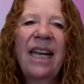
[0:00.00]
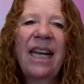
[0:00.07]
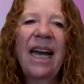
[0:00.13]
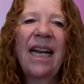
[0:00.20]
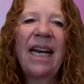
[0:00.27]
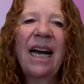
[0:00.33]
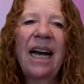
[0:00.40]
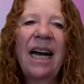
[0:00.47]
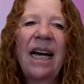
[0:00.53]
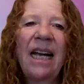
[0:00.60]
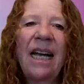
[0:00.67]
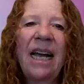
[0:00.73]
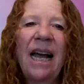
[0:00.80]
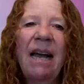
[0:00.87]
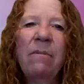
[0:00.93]
Again,
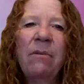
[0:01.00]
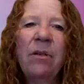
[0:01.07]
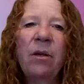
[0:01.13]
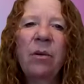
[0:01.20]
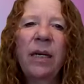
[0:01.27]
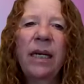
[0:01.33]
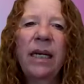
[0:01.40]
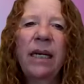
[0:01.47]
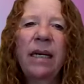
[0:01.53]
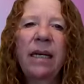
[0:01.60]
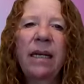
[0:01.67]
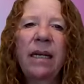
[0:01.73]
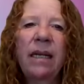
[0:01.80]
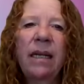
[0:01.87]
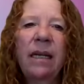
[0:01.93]
I am doing
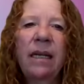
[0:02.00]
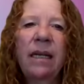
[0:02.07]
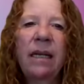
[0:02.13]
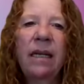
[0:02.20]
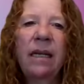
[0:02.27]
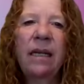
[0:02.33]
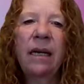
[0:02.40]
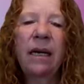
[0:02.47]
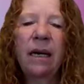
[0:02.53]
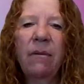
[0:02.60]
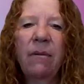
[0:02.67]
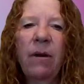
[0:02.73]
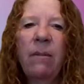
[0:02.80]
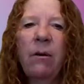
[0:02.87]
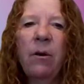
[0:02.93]
the
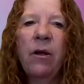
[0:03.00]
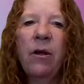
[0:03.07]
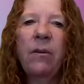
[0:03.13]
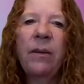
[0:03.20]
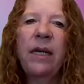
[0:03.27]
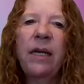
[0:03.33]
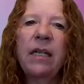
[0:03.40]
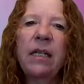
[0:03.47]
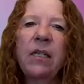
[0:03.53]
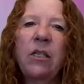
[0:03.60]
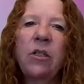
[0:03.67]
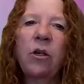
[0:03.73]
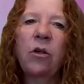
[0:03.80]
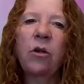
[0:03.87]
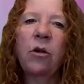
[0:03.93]
Rainbow Therapy Healing
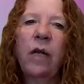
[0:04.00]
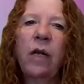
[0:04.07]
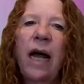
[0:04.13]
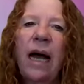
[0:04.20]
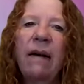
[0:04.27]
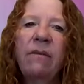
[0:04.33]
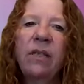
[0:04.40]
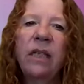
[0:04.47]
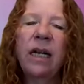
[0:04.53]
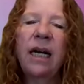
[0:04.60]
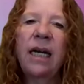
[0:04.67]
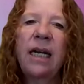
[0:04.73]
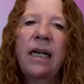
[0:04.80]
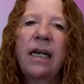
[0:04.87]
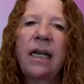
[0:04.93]
Circle live
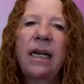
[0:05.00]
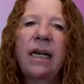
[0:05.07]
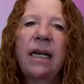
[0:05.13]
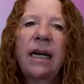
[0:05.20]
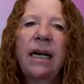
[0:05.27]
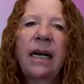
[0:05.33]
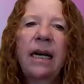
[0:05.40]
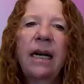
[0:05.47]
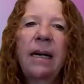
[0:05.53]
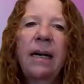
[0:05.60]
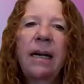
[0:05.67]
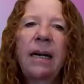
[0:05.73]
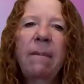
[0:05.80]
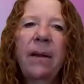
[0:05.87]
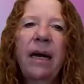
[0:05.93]
tonight.
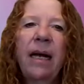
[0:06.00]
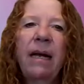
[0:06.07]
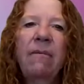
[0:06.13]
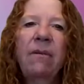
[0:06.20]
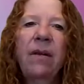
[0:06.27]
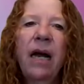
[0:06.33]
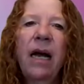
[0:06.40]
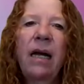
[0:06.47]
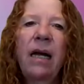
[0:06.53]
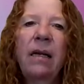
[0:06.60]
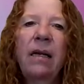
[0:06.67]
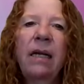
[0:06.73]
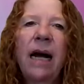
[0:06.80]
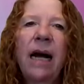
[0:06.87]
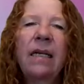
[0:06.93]
I have
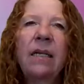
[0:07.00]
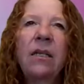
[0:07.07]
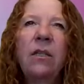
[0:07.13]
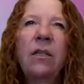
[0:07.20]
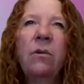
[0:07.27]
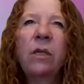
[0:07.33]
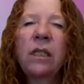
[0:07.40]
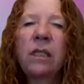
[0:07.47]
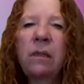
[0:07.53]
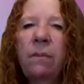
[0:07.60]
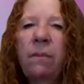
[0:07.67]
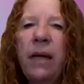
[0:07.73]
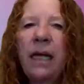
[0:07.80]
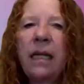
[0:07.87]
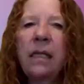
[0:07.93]
not gotten to a
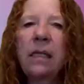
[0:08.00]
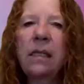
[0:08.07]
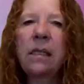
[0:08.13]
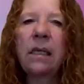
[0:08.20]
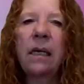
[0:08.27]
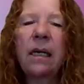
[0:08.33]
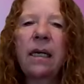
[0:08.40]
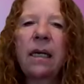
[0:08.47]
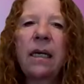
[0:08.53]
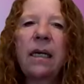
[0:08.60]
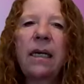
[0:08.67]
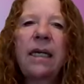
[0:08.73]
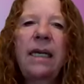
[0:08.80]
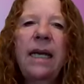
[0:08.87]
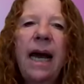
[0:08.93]
space
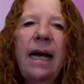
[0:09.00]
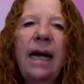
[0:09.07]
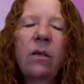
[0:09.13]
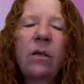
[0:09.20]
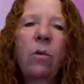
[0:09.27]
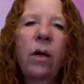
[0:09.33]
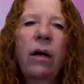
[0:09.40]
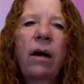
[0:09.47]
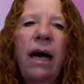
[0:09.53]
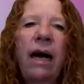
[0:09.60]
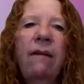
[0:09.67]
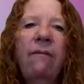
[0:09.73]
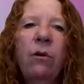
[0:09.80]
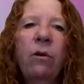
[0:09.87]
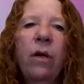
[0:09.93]
yet where
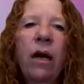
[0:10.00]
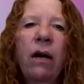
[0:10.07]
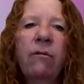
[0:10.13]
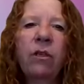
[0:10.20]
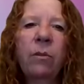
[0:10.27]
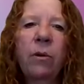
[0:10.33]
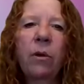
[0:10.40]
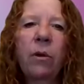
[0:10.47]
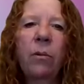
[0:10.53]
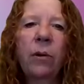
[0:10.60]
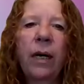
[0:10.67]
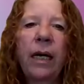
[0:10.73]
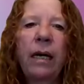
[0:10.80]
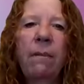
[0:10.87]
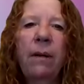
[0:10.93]
I feel comfortable
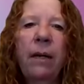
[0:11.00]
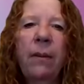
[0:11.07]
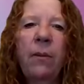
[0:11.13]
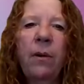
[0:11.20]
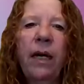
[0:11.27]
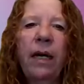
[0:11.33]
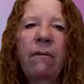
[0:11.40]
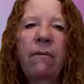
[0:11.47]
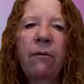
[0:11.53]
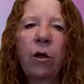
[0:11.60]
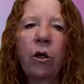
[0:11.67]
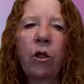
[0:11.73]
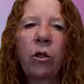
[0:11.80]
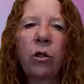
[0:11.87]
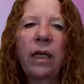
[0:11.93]
bringing people in
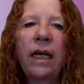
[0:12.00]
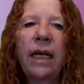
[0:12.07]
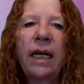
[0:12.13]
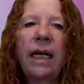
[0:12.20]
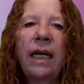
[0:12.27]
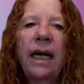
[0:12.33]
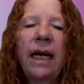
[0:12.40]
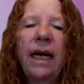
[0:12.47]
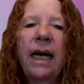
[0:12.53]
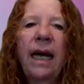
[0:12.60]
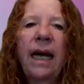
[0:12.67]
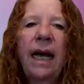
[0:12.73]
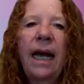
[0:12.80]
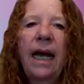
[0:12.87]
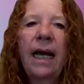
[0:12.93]
virtually
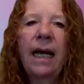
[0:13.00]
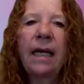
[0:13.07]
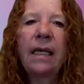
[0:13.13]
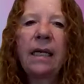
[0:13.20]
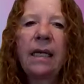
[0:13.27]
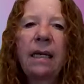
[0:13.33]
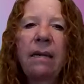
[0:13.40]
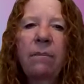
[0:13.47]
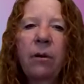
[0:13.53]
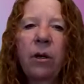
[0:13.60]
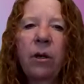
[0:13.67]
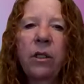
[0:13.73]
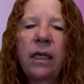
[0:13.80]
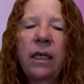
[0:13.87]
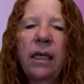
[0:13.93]
and in
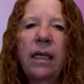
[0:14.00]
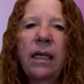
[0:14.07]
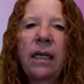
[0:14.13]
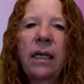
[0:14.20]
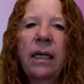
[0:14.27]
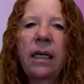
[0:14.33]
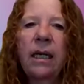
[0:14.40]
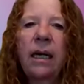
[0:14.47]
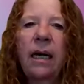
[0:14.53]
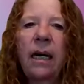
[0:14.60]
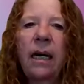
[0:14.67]
person,